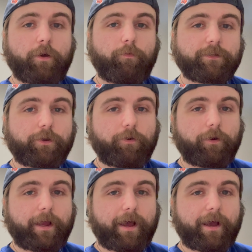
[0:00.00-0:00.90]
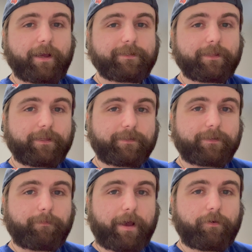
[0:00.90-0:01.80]
What's going on guys? This
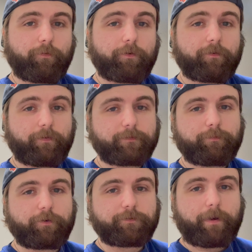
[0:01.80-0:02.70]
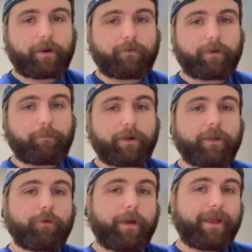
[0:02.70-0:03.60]
is Matt Horner from Sports Mockery bringing
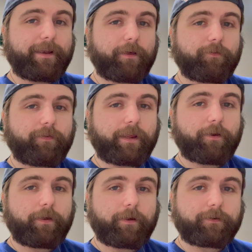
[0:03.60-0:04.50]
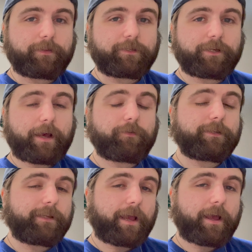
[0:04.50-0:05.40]
you another video here to the channel.
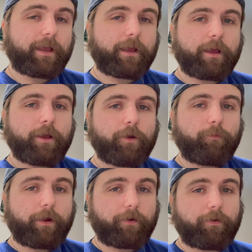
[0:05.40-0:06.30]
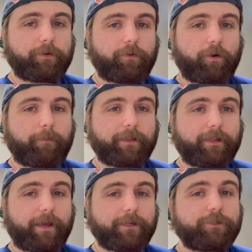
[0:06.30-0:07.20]
Today, we are going to talk about the
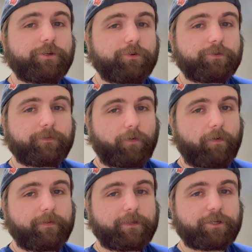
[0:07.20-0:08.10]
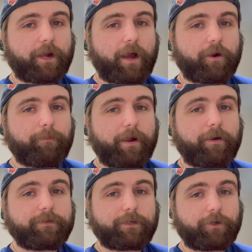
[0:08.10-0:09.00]
latest news involving the Chicago
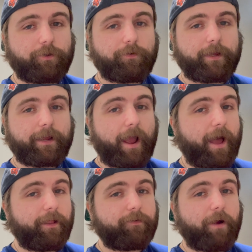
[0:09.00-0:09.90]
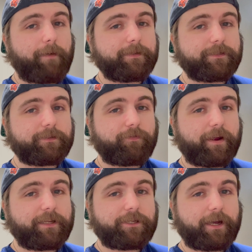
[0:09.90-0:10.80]
Bears, including Allen Robinson's
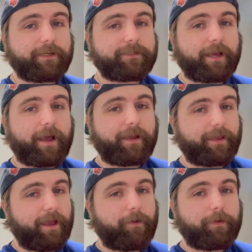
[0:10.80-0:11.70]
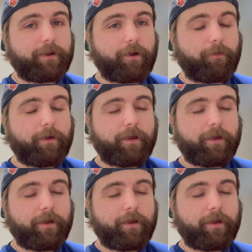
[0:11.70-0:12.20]
franchise tag. Yeah, we know.